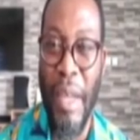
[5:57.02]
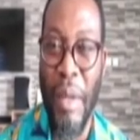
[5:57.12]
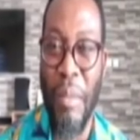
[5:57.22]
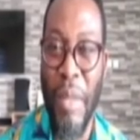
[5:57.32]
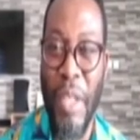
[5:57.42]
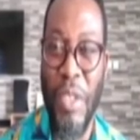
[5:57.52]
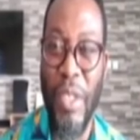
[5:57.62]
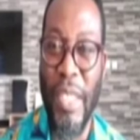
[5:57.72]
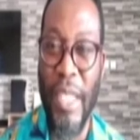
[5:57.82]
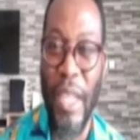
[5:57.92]
me sure
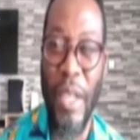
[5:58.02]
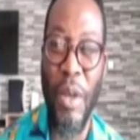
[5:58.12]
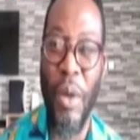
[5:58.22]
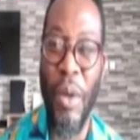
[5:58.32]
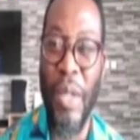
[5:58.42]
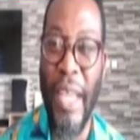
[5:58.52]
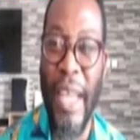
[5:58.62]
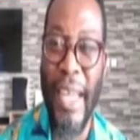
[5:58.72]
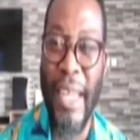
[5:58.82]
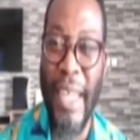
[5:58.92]
say honey
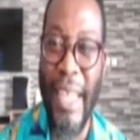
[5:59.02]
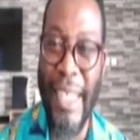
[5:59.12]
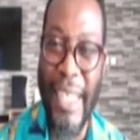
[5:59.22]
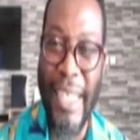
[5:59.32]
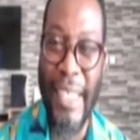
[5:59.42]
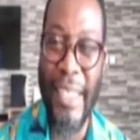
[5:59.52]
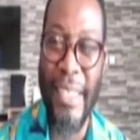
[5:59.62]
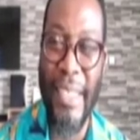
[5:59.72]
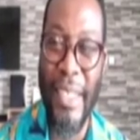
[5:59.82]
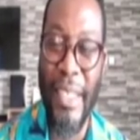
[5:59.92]
I clean
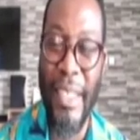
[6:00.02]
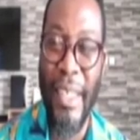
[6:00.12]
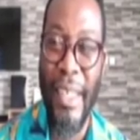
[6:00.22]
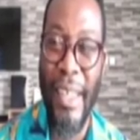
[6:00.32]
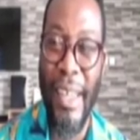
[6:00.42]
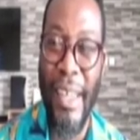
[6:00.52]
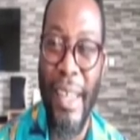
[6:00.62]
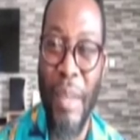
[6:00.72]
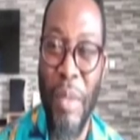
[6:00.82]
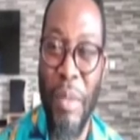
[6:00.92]
into
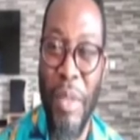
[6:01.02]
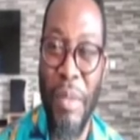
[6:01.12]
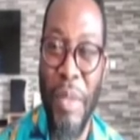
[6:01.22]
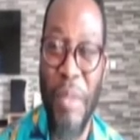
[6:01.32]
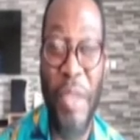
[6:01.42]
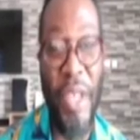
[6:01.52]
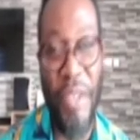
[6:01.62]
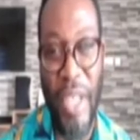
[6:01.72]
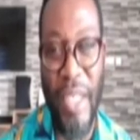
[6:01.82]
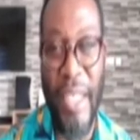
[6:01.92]
me mia
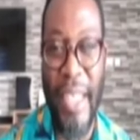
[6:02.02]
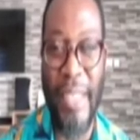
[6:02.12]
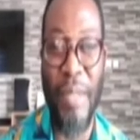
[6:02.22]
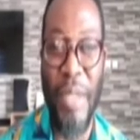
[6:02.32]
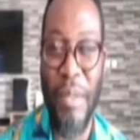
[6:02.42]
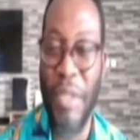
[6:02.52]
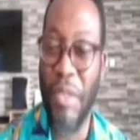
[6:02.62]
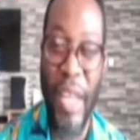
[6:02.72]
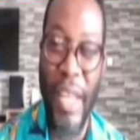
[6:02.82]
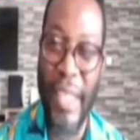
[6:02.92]
journey yet me mia